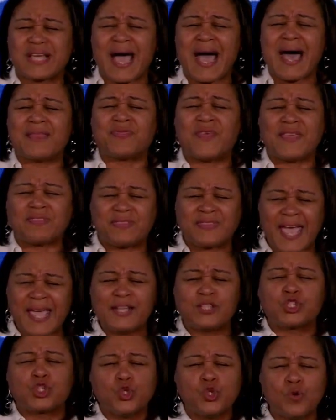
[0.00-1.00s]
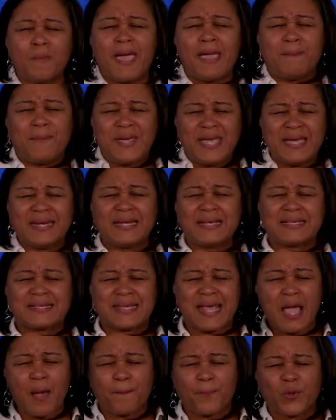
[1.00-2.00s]
God, that they too may be an
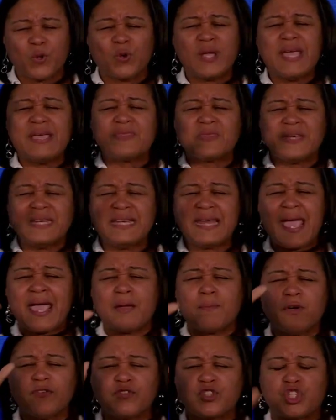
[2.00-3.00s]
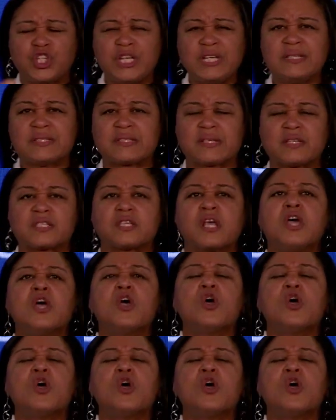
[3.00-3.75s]
example in the name of Jesus.